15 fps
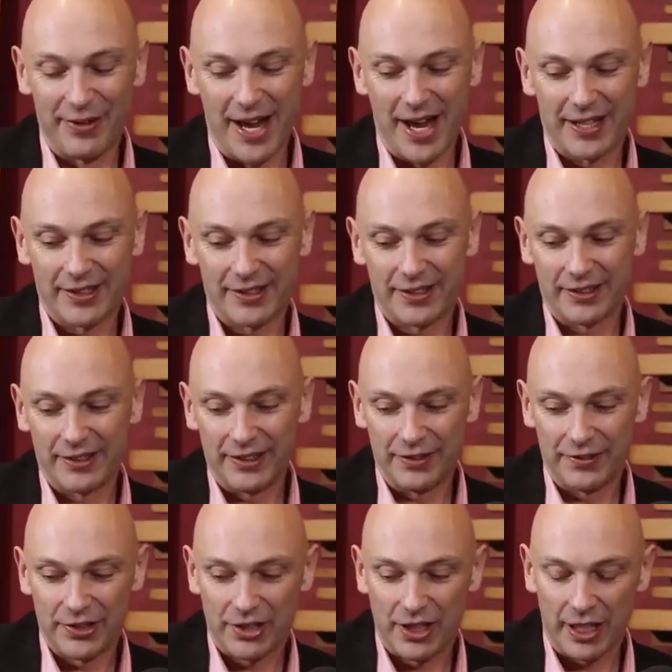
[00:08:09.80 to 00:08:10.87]
rest,
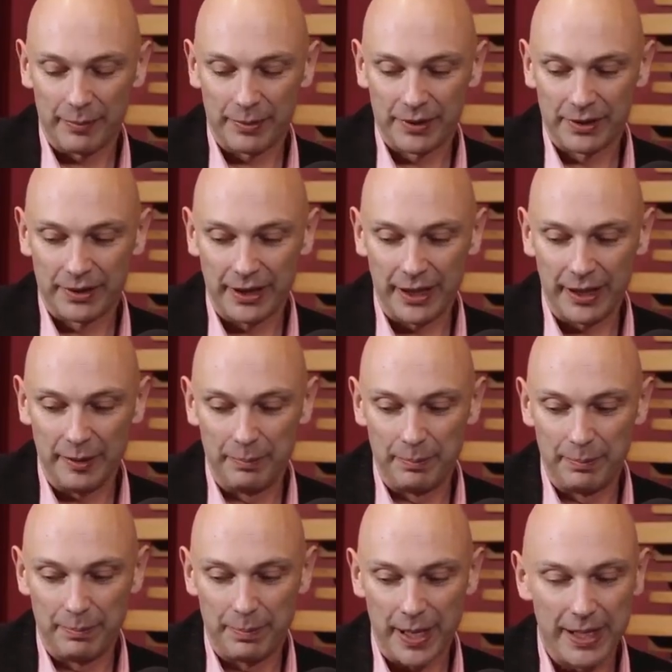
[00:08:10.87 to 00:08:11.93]
you've skipped the
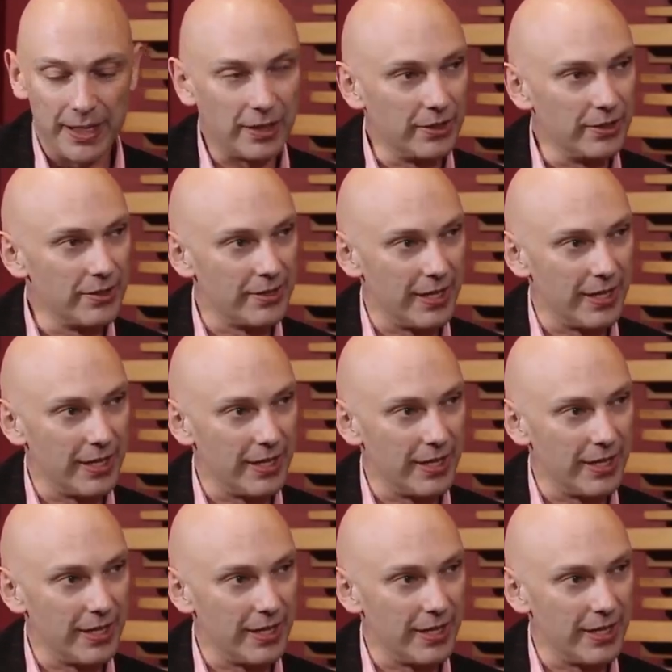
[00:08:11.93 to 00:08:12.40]
bacon